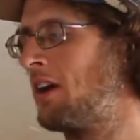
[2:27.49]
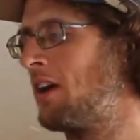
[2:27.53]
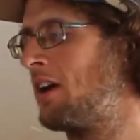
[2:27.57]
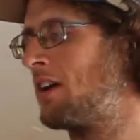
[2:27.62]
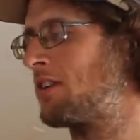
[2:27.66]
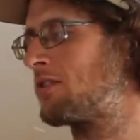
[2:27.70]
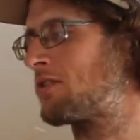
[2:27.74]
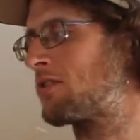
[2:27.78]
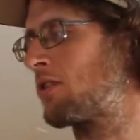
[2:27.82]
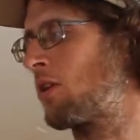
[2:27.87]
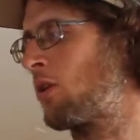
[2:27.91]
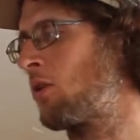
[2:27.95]

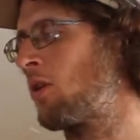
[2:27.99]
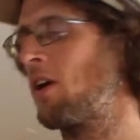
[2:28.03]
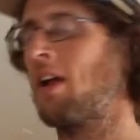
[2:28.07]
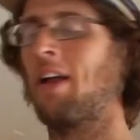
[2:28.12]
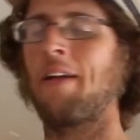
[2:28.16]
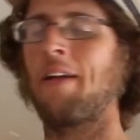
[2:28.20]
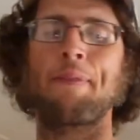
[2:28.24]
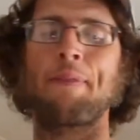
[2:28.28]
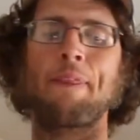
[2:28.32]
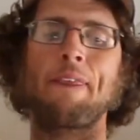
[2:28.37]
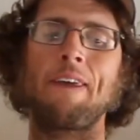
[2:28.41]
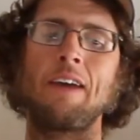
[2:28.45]
So
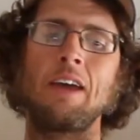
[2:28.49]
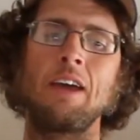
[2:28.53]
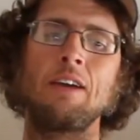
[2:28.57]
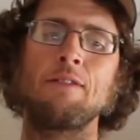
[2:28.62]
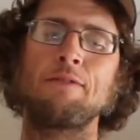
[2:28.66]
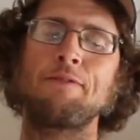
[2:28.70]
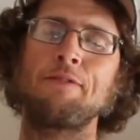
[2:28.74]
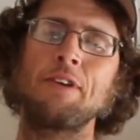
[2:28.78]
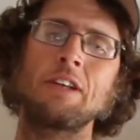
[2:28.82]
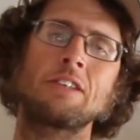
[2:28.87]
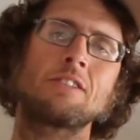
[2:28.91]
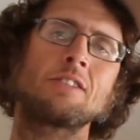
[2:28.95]
it
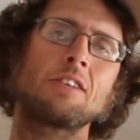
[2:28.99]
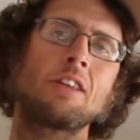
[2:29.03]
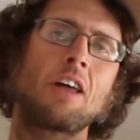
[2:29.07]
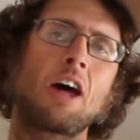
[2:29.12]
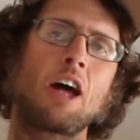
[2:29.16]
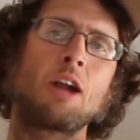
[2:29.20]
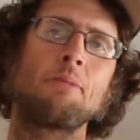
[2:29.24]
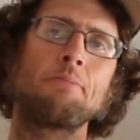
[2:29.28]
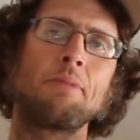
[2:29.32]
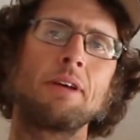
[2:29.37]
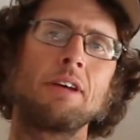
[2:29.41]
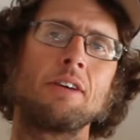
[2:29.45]
fits a lot
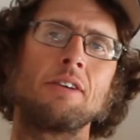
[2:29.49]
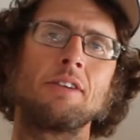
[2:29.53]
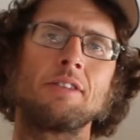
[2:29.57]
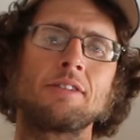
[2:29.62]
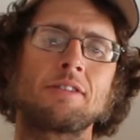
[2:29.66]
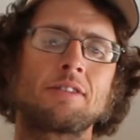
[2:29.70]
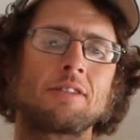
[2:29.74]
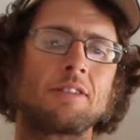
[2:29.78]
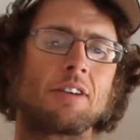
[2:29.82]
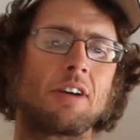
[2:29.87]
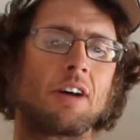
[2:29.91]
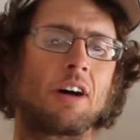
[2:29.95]
of
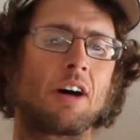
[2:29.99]
bills.